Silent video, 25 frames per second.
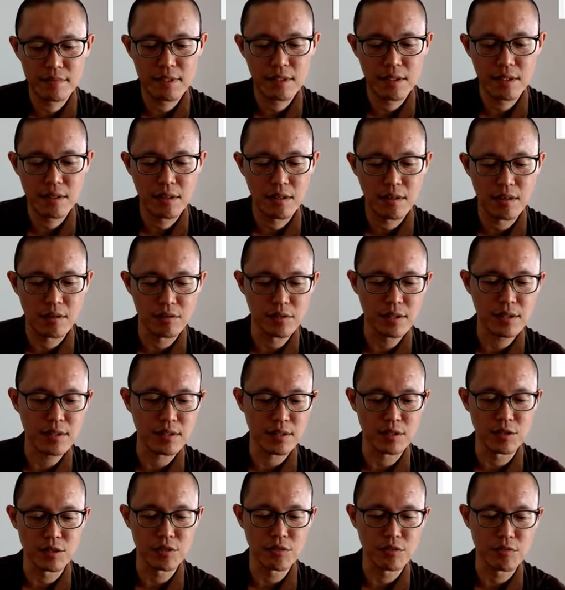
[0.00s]
Oh, this is a
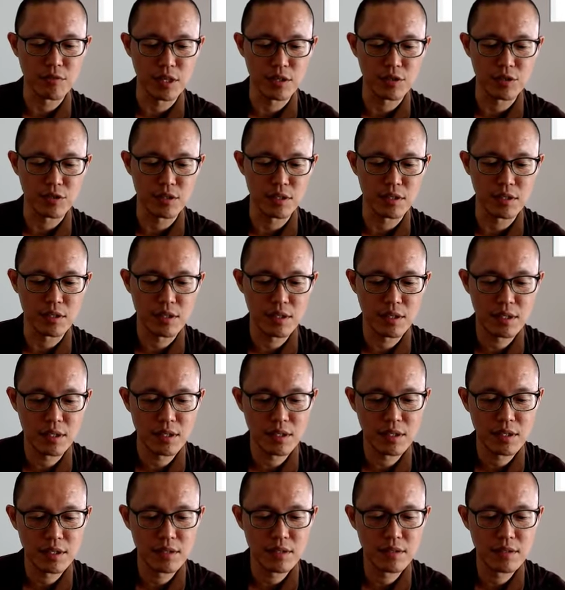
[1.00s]
new question.
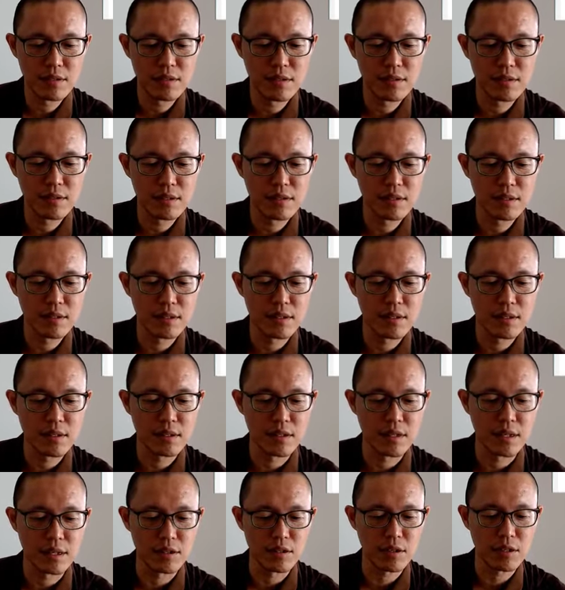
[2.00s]

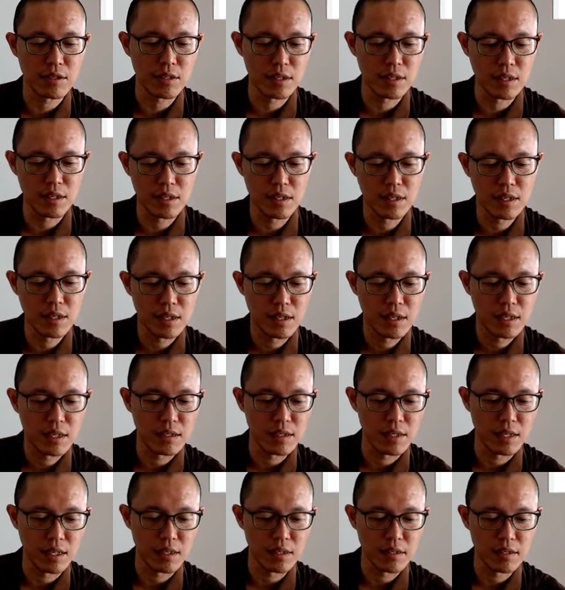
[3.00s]
Yeah, not
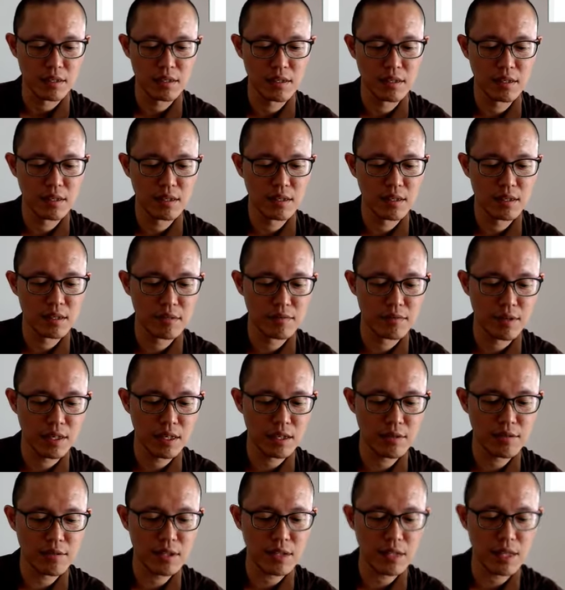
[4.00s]
that
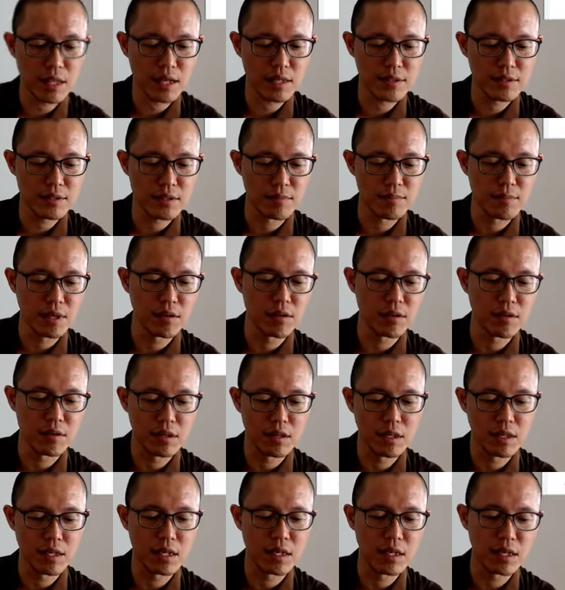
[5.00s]
Valerie asked about
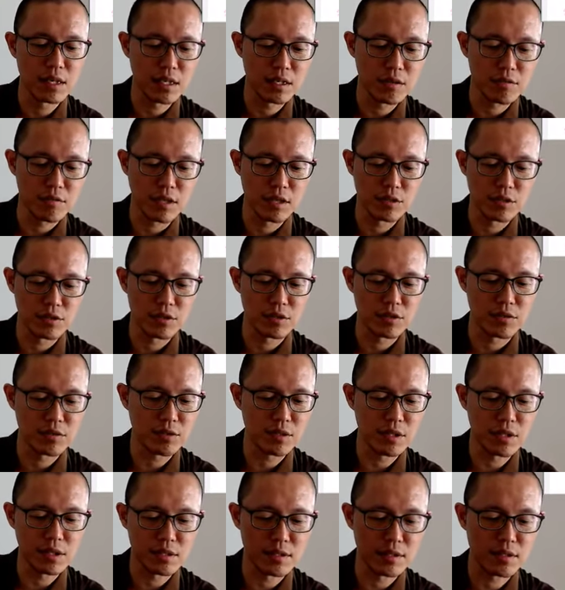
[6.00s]
earlier question, so
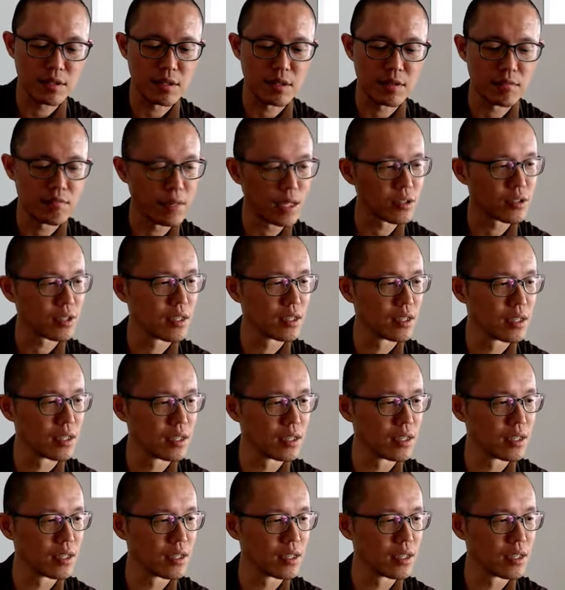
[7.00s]
it's much earlier.